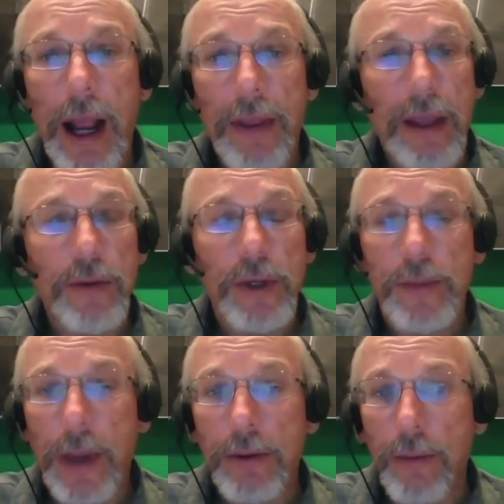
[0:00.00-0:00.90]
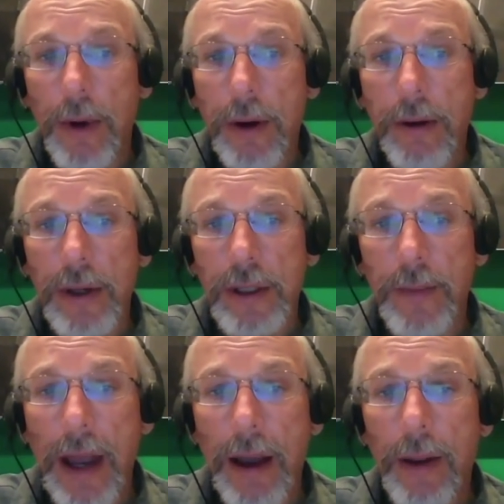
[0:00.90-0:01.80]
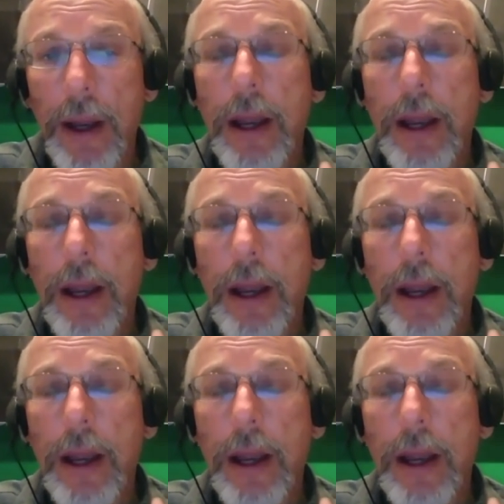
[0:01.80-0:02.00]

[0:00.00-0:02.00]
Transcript: and that's what spectrum monitoring is about.